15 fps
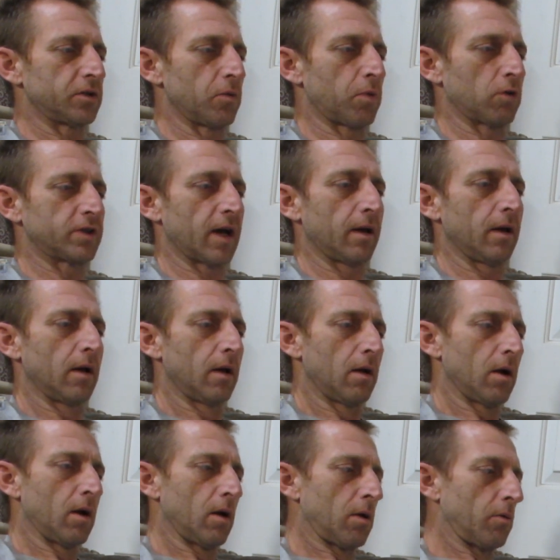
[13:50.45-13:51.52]
to Pro Se
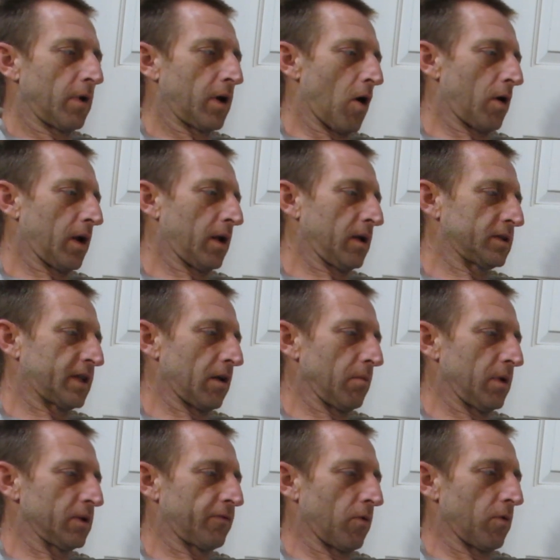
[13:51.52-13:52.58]
regarding
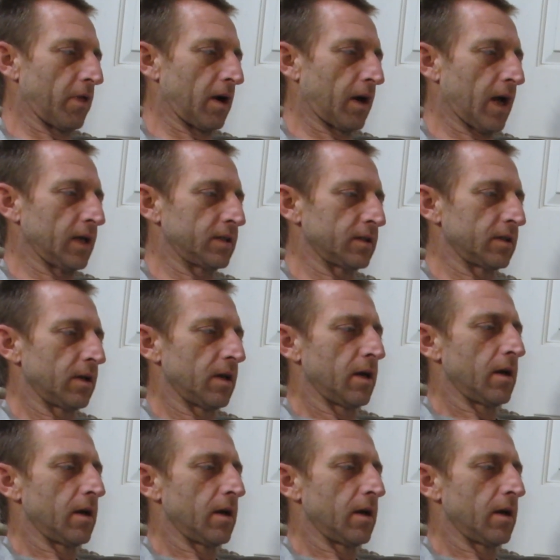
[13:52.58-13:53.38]
settlements for their cases.